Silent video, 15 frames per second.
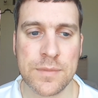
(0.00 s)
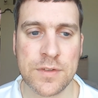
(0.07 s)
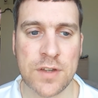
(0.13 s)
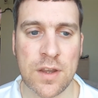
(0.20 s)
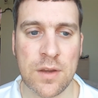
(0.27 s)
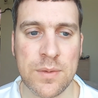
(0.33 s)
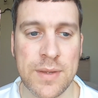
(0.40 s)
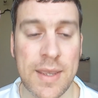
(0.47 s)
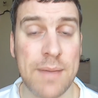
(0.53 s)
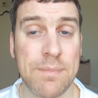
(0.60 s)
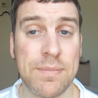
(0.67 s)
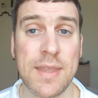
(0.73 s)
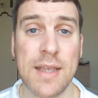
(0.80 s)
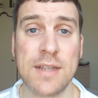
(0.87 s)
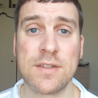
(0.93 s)
So yeah,
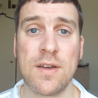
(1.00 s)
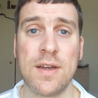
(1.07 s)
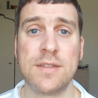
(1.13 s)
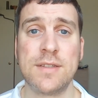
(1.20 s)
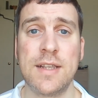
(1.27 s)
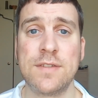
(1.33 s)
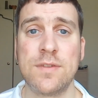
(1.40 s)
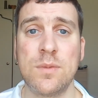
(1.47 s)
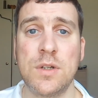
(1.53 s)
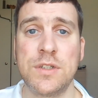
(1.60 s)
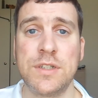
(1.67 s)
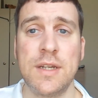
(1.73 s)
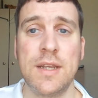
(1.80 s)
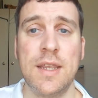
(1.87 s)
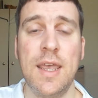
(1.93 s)
thanks guys, thanks for
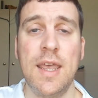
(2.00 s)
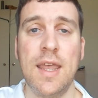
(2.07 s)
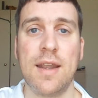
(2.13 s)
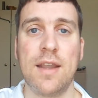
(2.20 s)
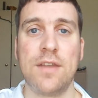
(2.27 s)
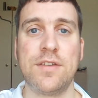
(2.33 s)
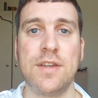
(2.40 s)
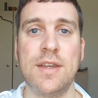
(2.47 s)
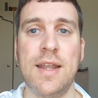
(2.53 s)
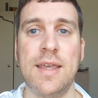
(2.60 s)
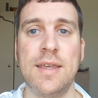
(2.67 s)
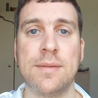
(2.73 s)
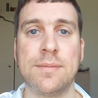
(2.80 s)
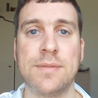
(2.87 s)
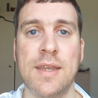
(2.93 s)
watching. I'll see you
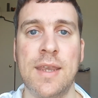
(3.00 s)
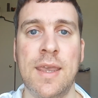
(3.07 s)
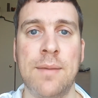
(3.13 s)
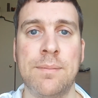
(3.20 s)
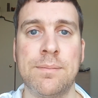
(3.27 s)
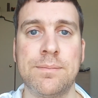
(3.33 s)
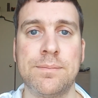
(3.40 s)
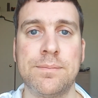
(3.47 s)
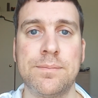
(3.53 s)
later. Take care.